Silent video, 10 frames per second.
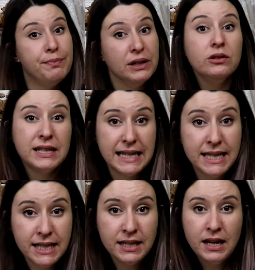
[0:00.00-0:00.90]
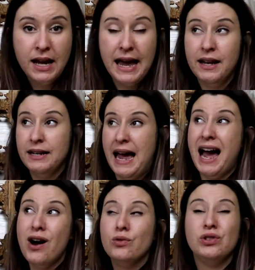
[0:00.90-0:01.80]
built it, and
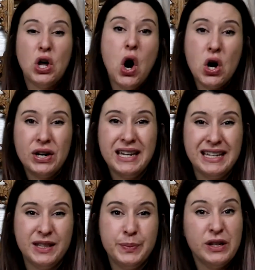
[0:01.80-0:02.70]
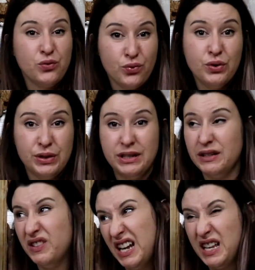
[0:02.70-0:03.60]
how long it's been ruined
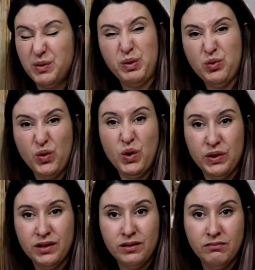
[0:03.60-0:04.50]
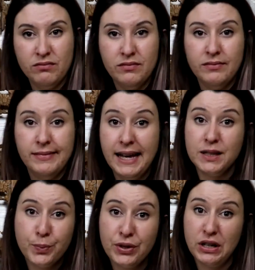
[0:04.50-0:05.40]
if it has been ruined.
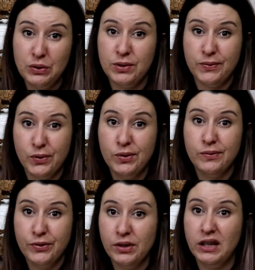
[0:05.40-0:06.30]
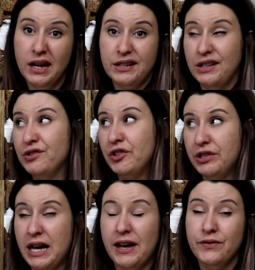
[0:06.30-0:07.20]
That's pretty useful for a lot of
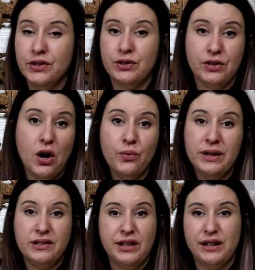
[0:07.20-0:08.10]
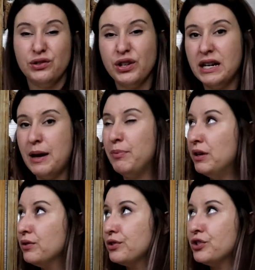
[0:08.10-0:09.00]
dungeon dives. There's always like looking at
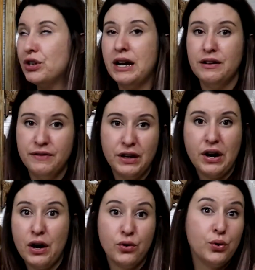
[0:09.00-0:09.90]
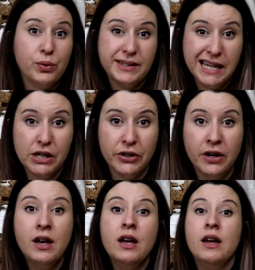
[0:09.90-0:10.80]
pillars, trying to figure out who was
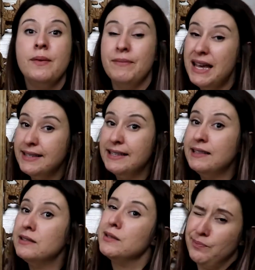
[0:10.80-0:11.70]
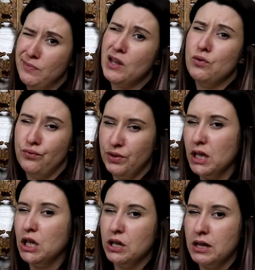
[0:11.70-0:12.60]
here. Masons,
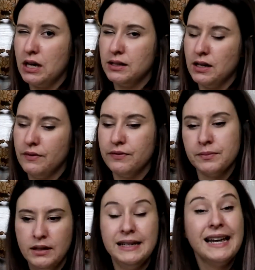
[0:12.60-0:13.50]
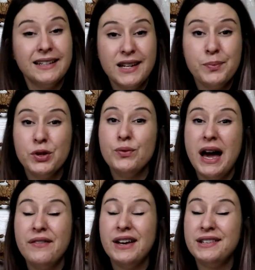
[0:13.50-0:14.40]
really good at that stuff. Next up, you
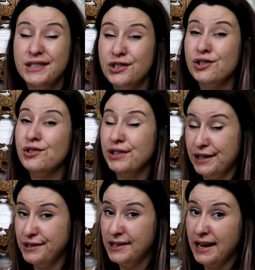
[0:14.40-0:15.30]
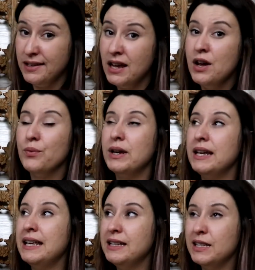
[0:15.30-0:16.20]
have additional insight when
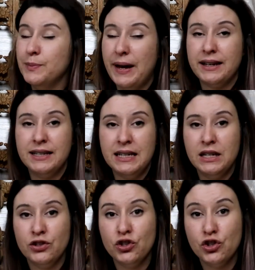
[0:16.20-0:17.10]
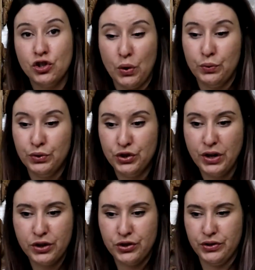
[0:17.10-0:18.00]
inspecting stone
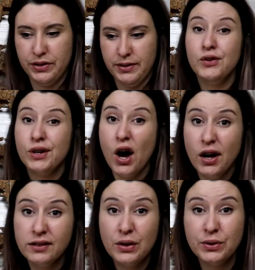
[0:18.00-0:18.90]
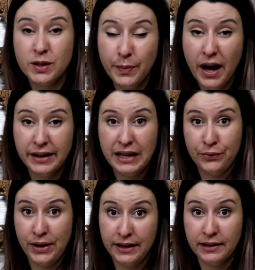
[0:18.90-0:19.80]
structures. You can also spot
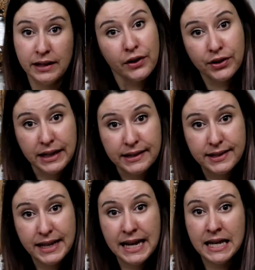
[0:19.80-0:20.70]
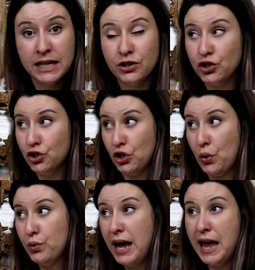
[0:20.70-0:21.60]
irregularities in
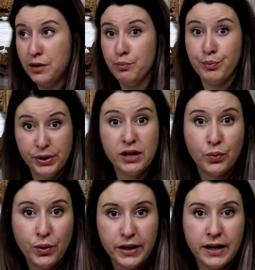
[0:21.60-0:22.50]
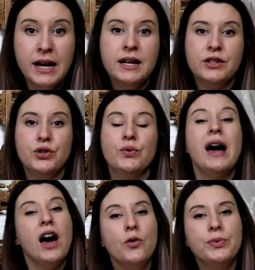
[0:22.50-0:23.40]
stone and brickwork to
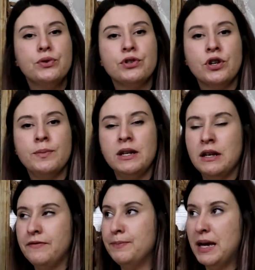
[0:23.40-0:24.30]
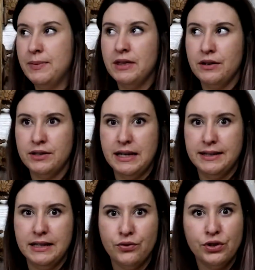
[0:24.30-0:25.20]
help you determine if maybe there's a
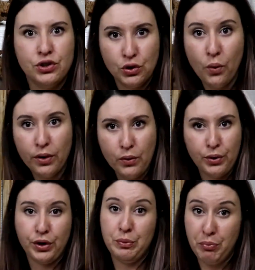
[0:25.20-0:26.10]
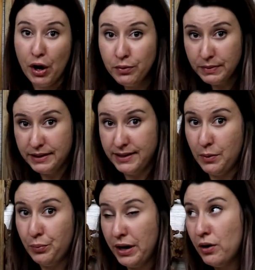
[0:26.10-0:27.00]
secret door or compartment
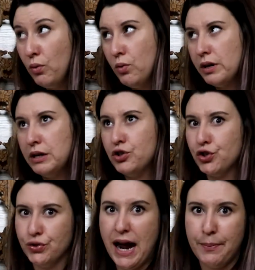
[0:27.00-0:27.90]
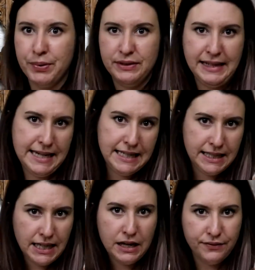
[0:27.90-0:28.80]
somewhere or a trap laid
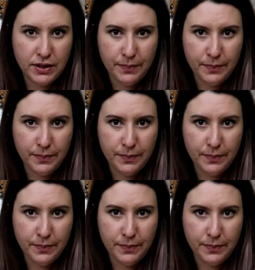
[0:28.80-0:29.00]
inside of